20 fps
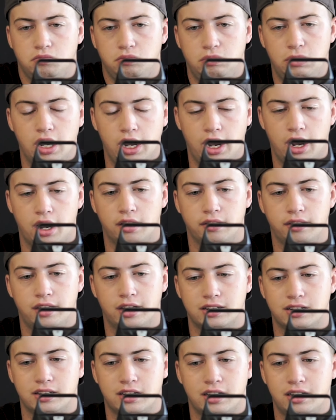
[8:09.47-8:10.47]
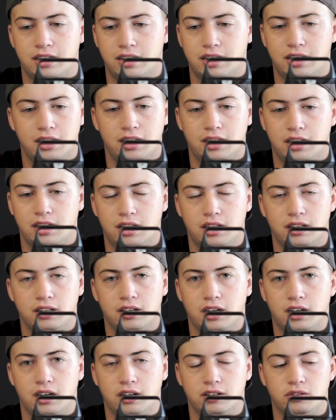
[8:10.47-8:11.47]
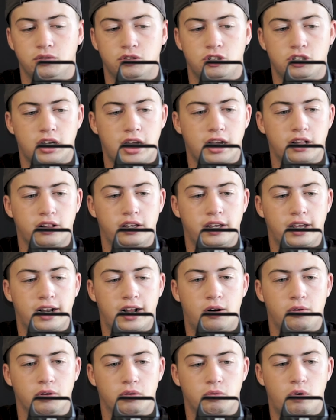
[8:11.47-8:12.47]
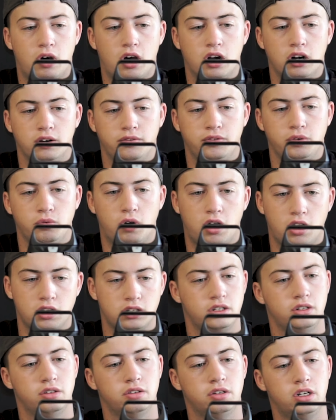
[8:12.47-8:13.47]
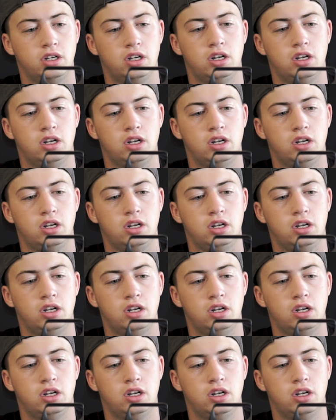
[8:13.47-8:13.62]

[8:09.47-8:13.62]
yeah, that's cycling it out with water if you want to.